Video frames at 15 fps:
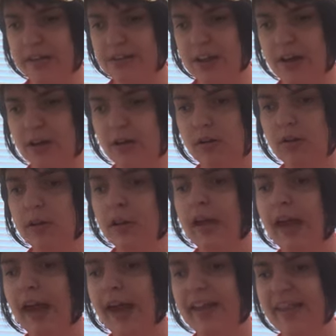single,
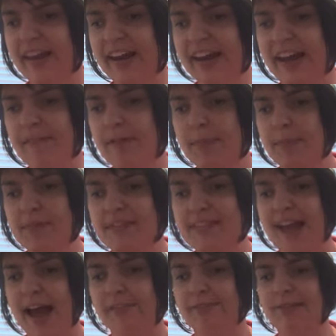and then he gave up a
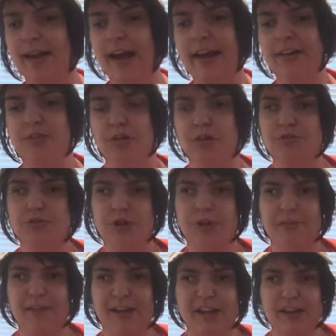sack fly to
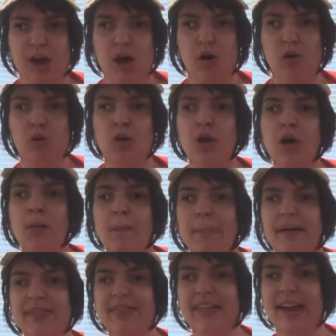Trevino,
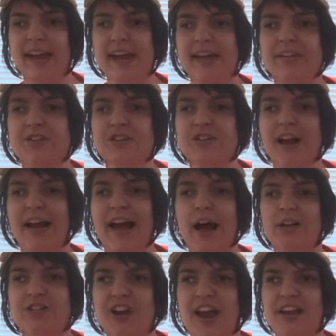but then struck
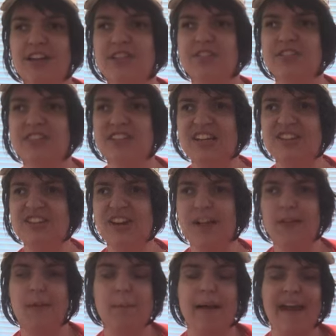out DJ
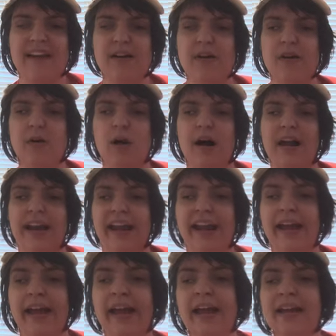LeMahieu on
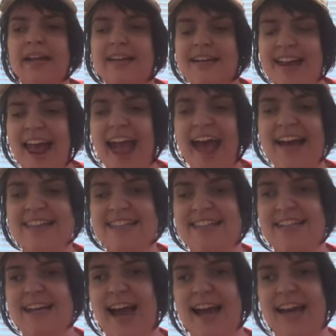a
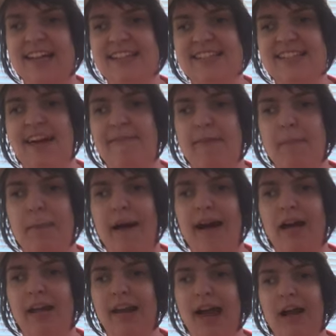nasty 97
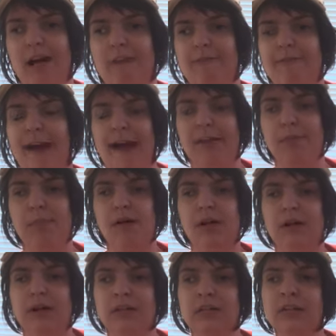mile an hour
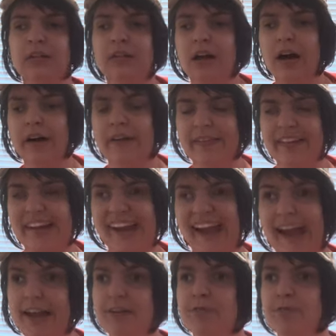fastball on the
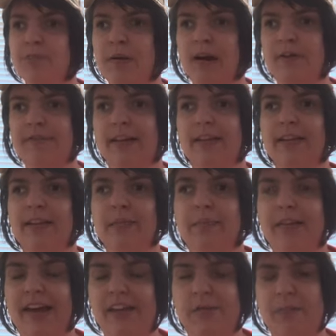edge, perfectly
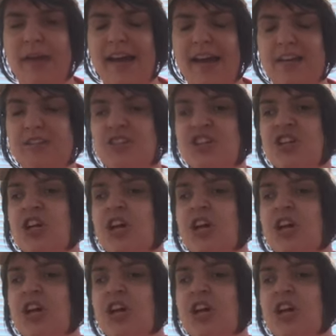placed pitch,